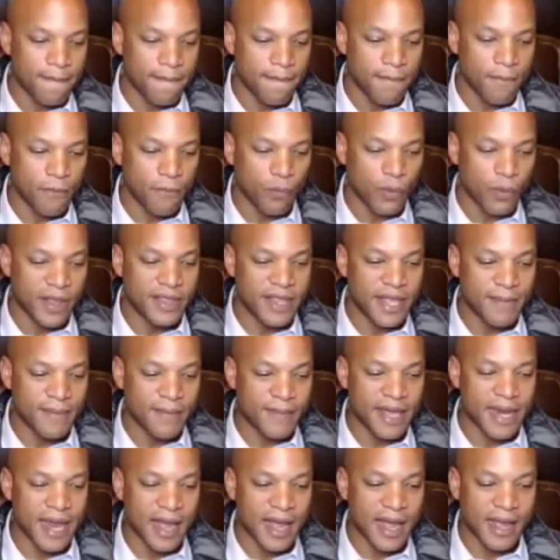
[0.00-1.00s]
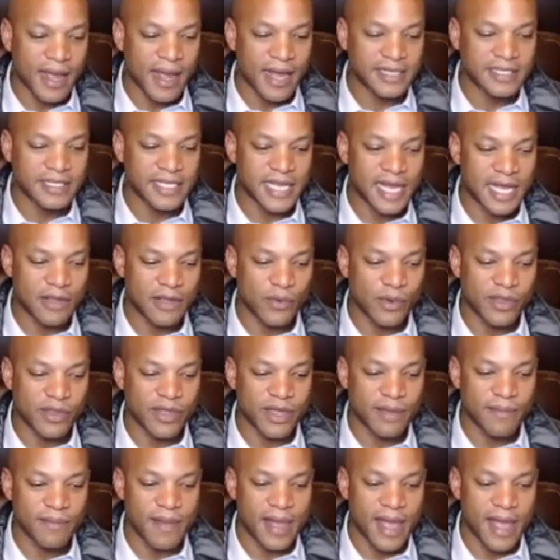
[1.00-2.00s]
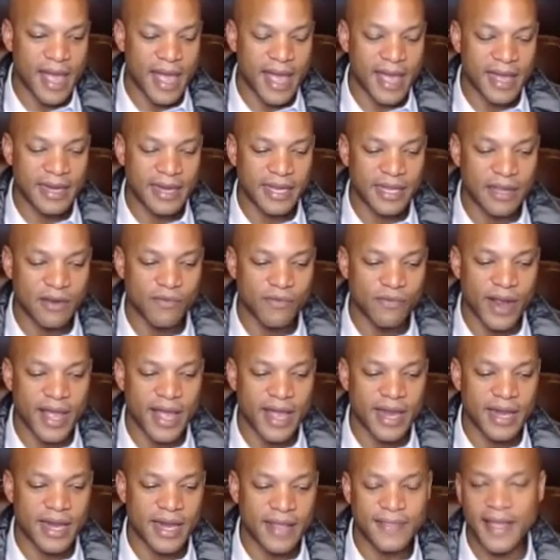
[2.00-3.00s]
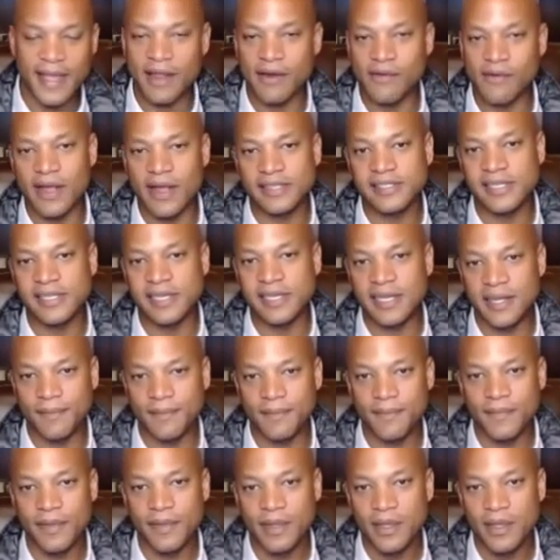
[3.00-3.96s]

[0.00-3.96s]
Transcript: When they made eye contact with him and he ran and they arrested him,